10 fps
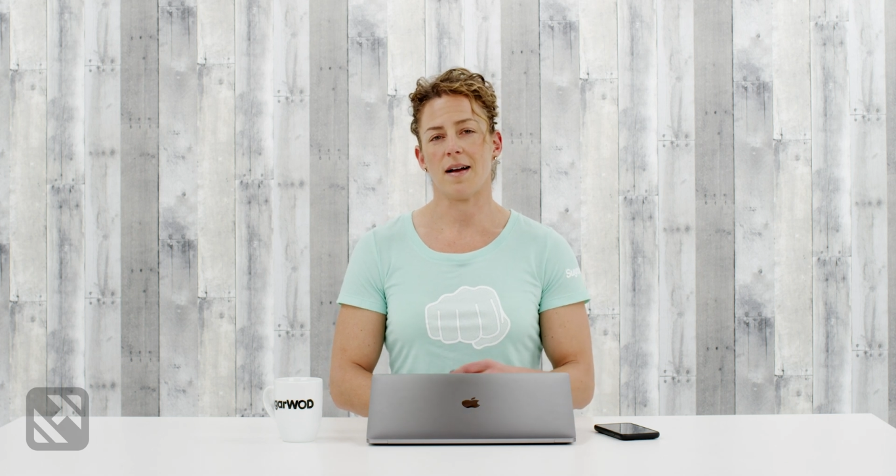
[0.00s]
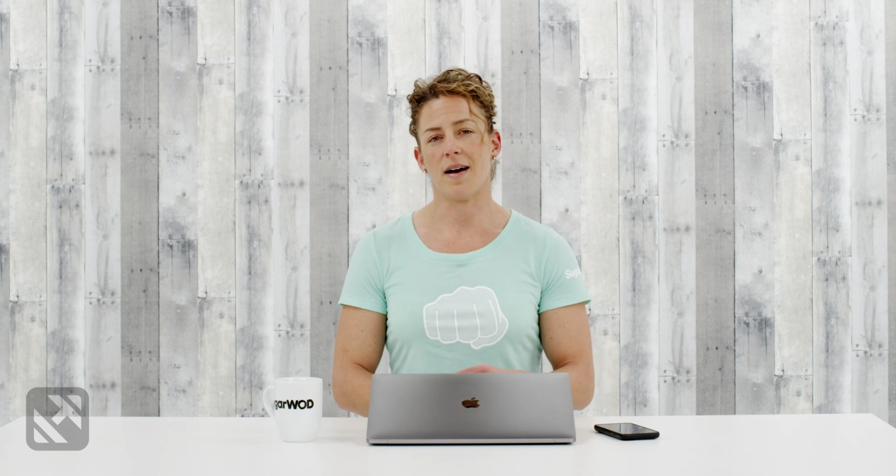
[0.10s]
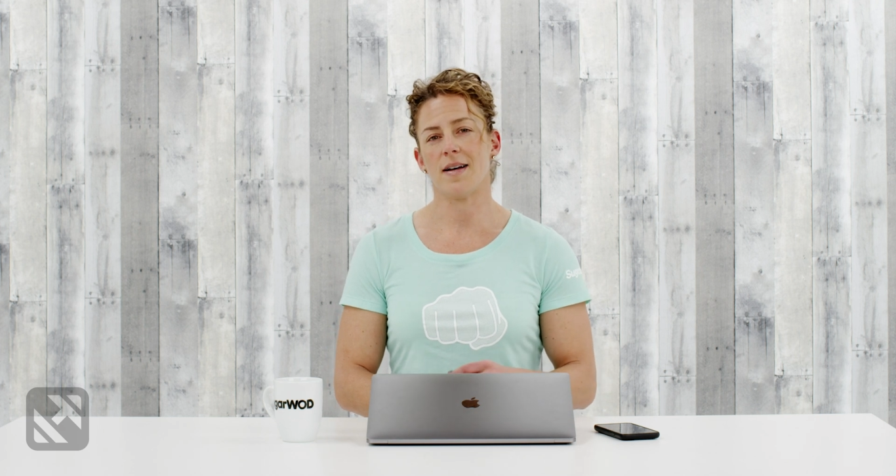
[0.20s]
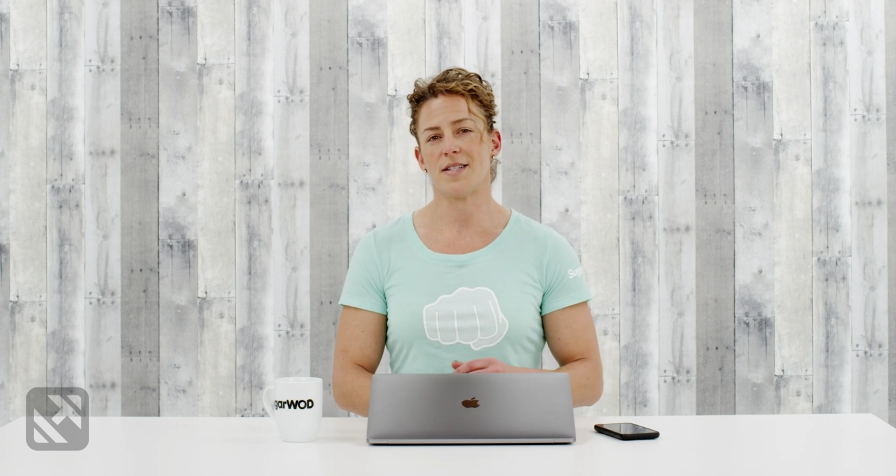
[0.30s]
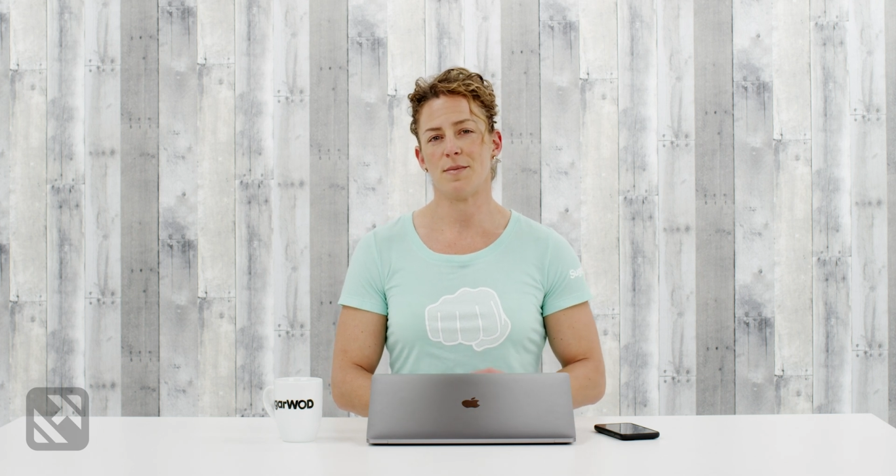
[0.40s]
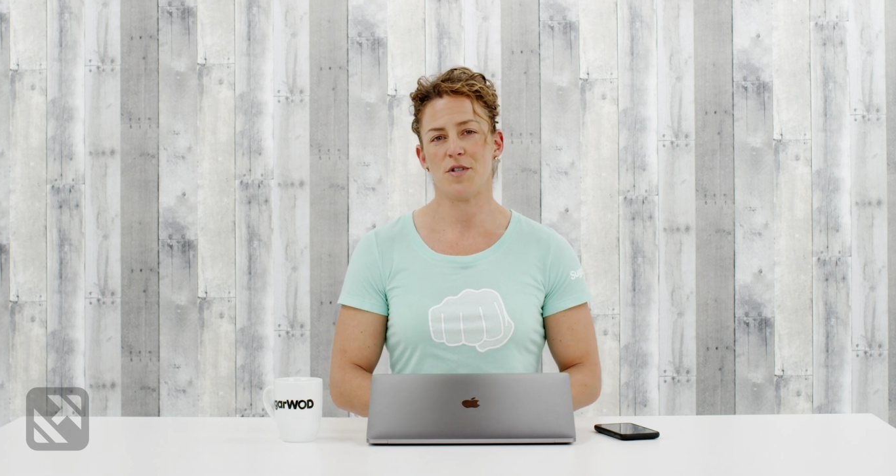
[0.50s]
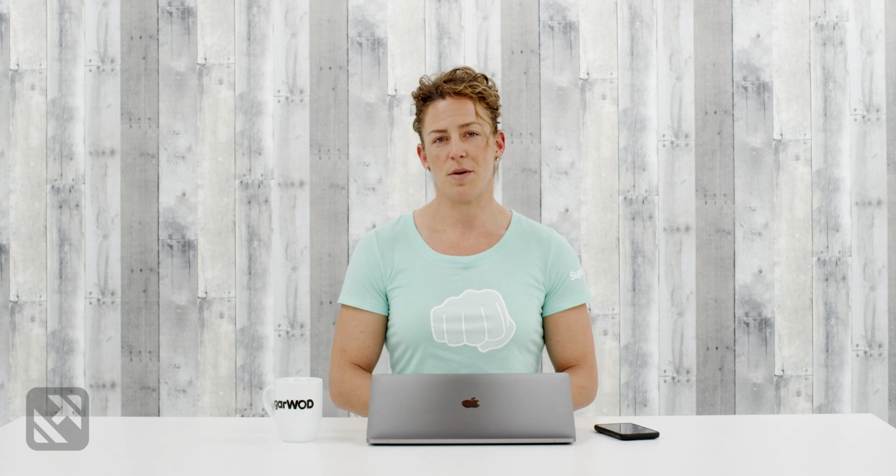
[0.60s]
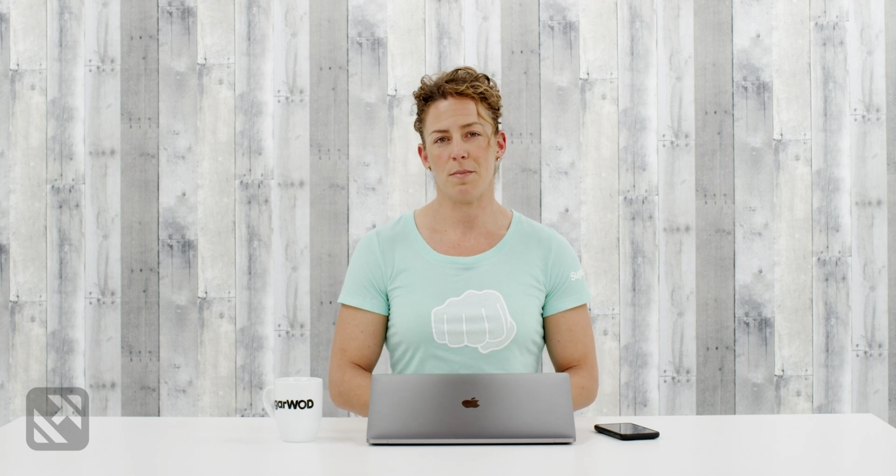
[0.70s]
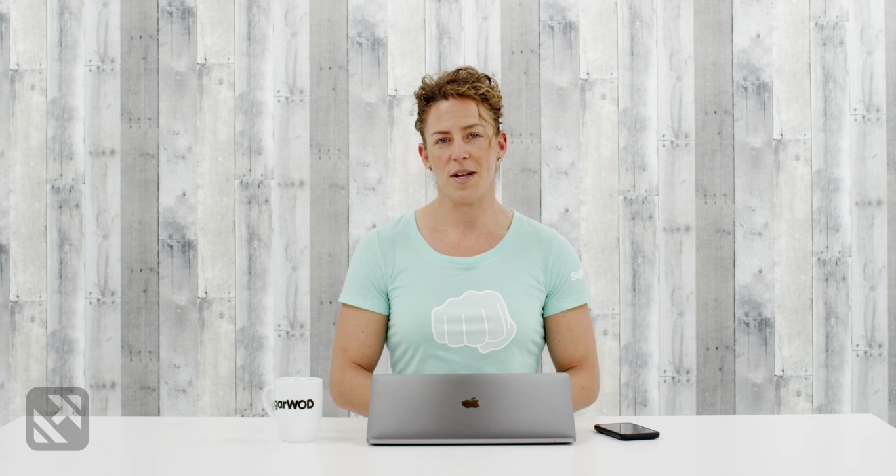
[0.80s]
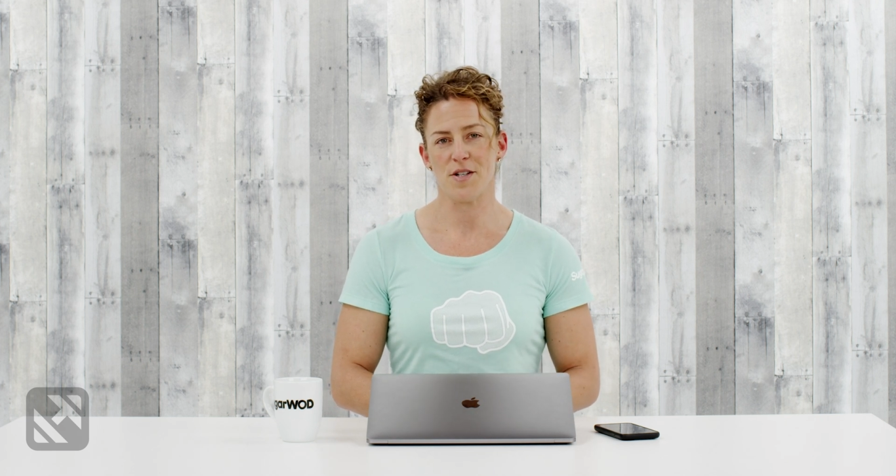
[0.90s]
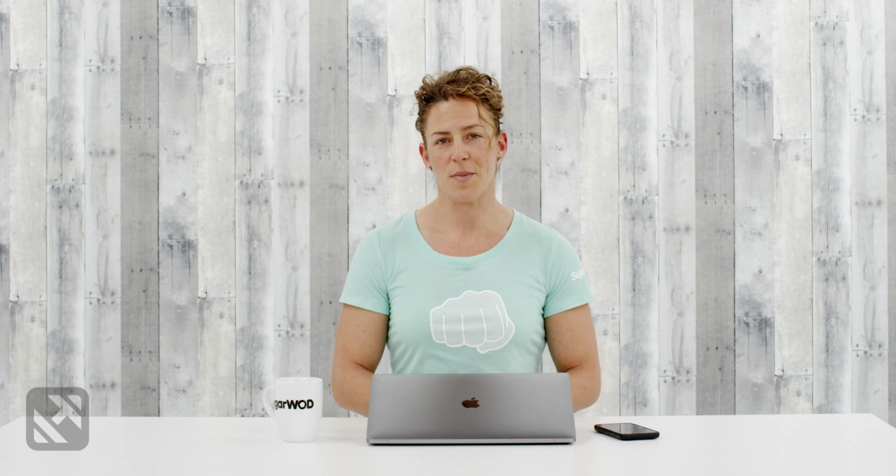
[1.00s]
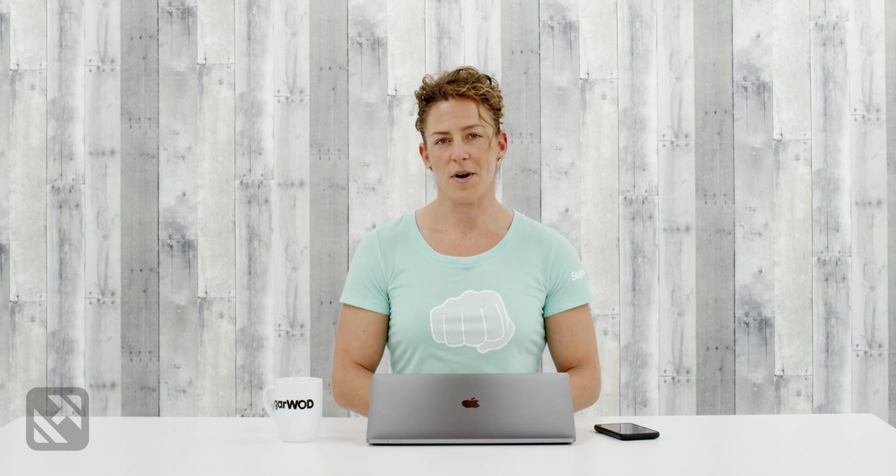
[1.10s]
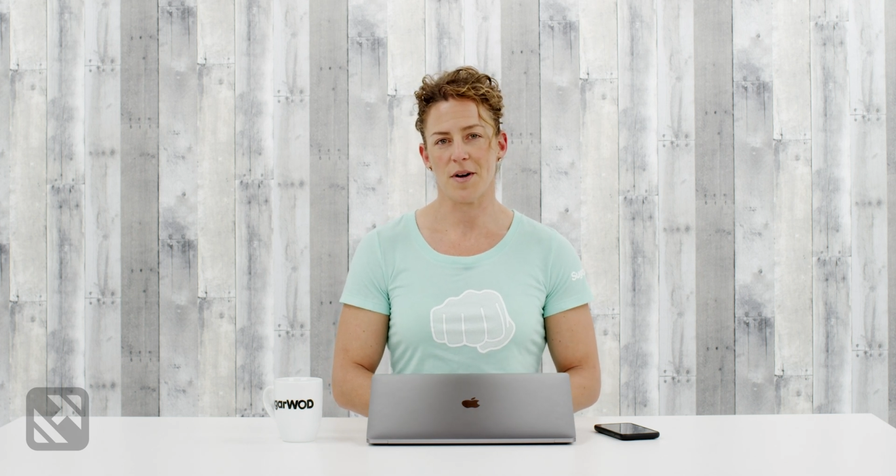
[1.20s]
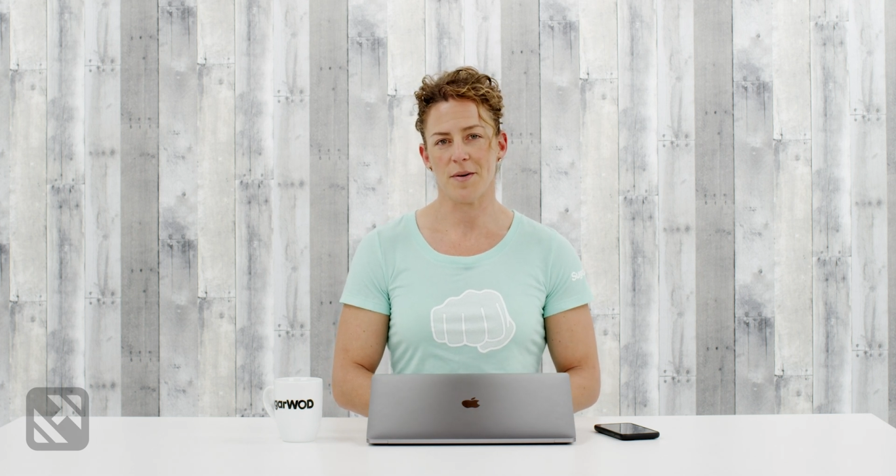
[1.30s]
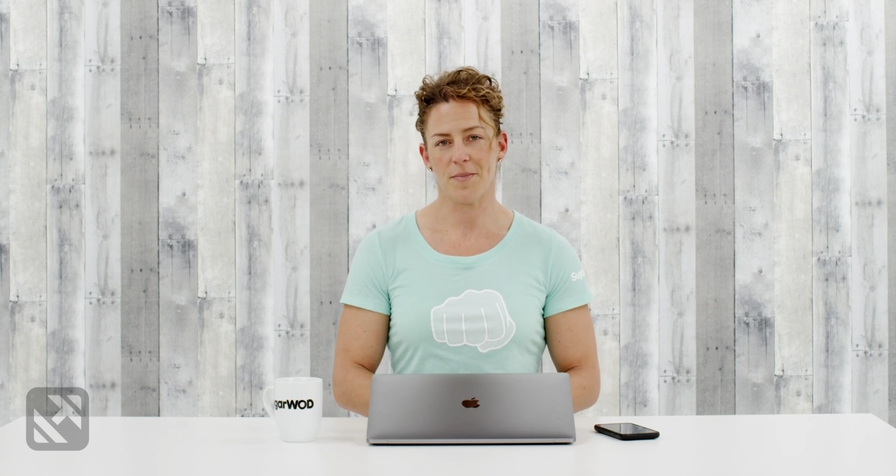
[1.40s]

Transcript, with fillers: a custom gym benchmark.